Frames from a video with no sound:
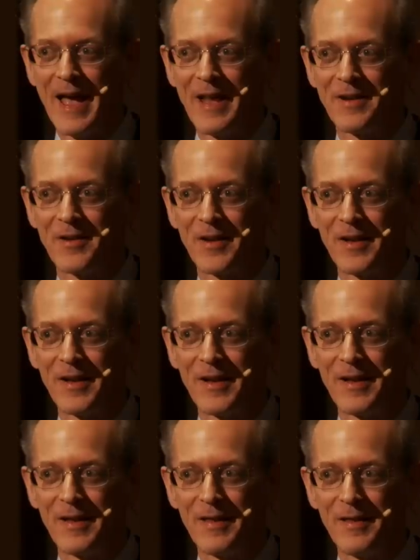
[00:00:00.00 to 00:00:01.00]
and
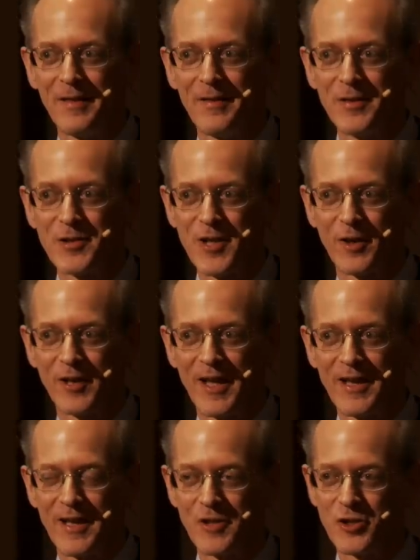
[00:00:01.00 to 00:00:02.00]

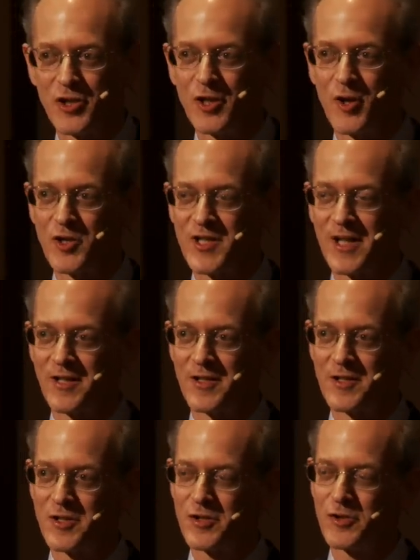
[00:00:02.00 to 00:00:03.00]
Sergey and she are
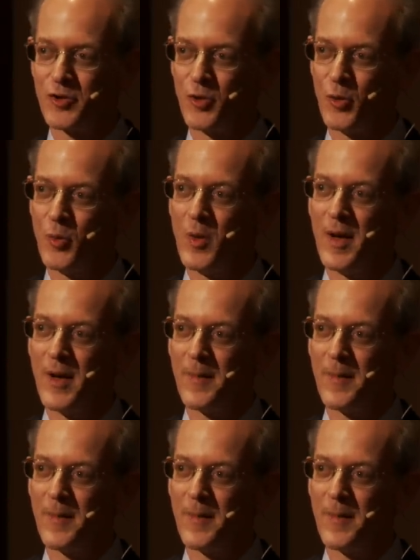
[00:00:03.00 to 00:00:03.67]
sentenced to